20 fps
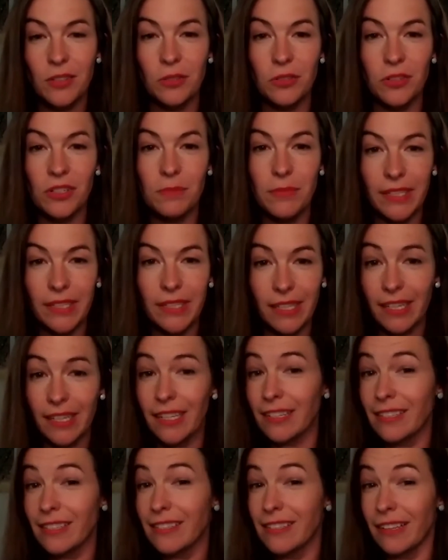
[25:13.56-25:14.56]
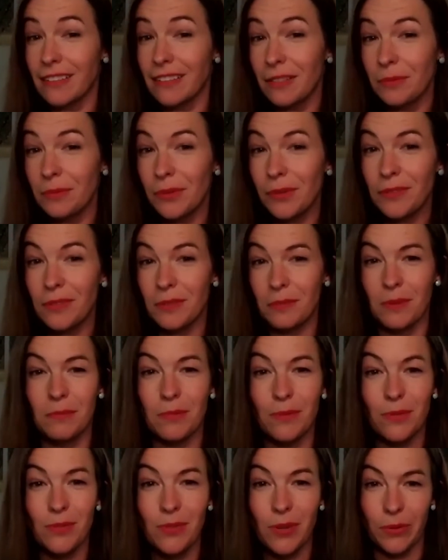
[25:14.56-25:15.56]
So just making it accessible so
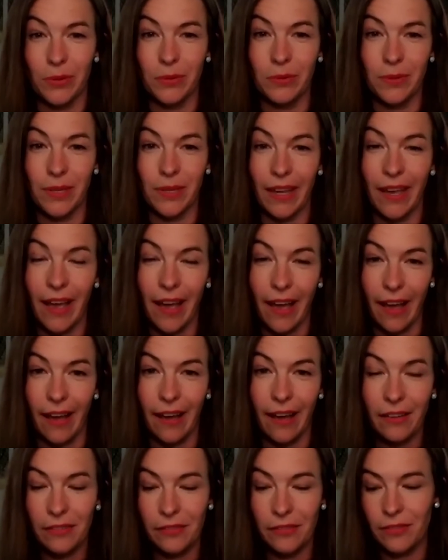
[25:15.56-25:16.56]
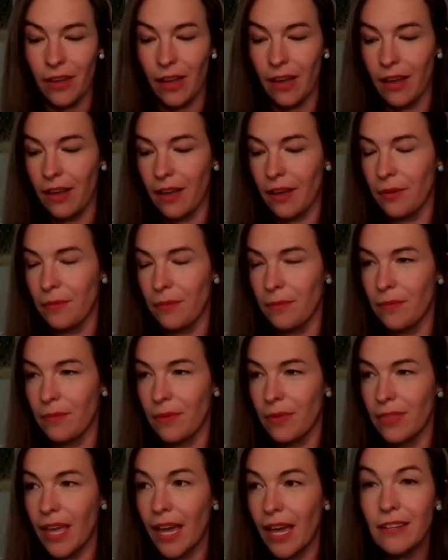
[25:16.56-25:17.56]
people know what we have,
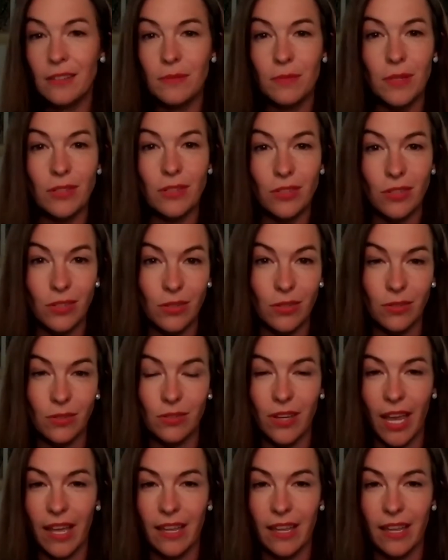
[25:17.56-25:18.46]
that has been huge.